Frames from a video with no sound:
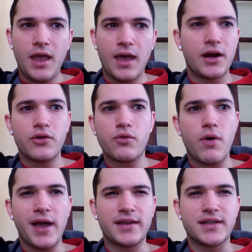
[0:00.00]
And I don't know
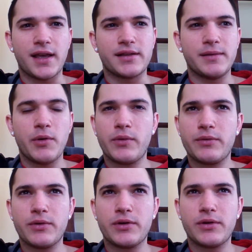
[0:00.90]
why exactly, but we
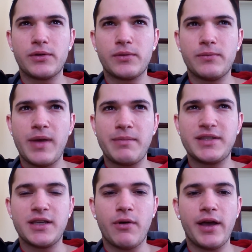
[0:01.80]
will maybe
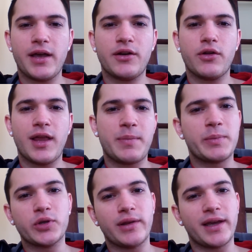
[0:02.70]
see why. I know a lot of
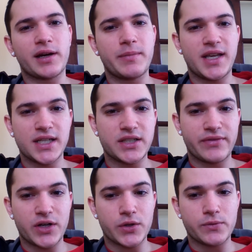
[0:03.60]
people don't like her because of
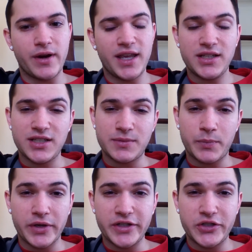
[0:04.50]
her range. It's
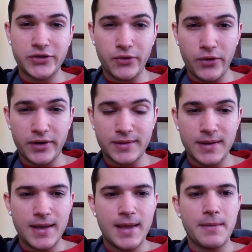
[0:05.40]
pretty short.
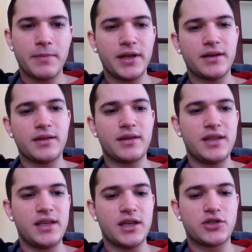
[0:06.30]
But
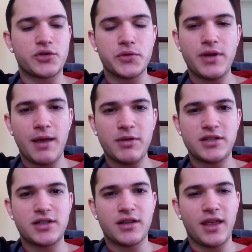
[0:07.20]
the true
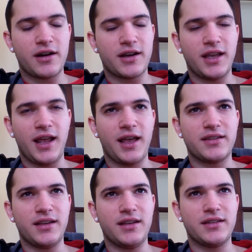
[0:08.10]
damage that her kit has
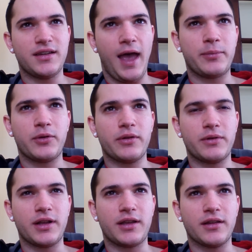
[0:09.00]
is absolutely
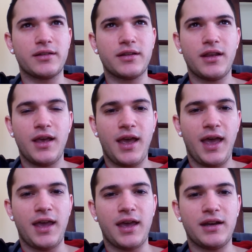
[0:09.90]
ridiculous,
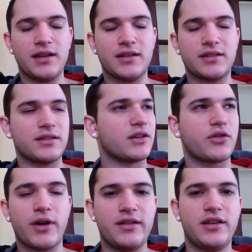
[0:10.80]
and is
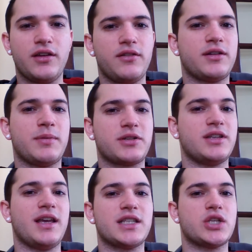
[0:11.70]
crazy good, especially
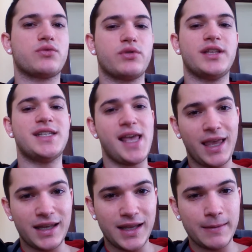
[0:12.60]
against those really
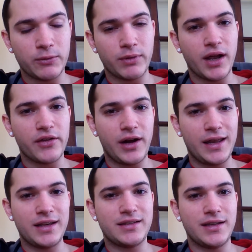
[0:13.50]
tanky teams when other A
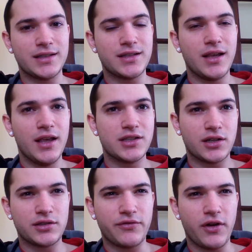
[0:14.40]
D Cs
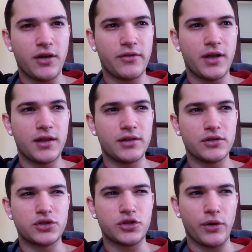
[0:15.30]
start to fall a little
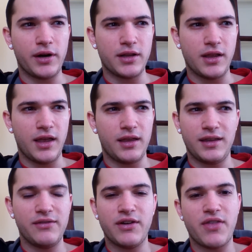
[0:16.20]
short.
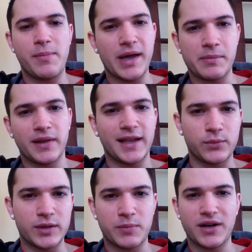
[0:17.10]
Even if they pick up a Last
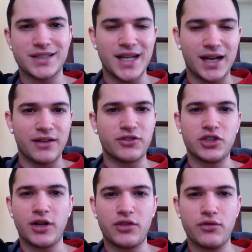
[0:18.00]
Whisper and it's not enough to
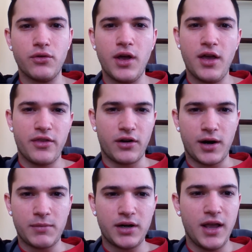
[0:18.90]
shred through their
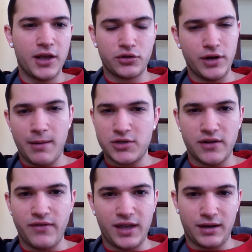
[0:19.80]
armor, true damage
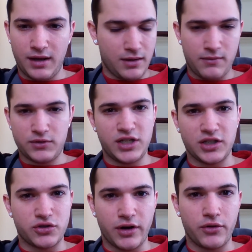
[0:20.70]
on Vayne, she
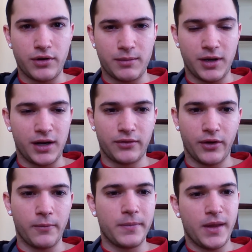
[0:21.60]
can shred through anybody.
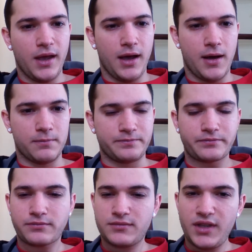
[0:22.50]
So, um,
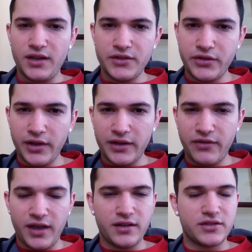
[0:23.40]
still like
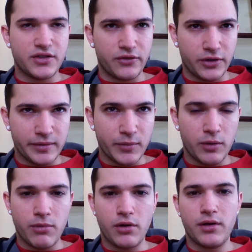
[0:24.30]
Vayne, still really
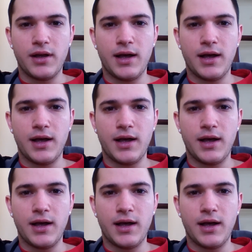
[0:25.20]
mobile.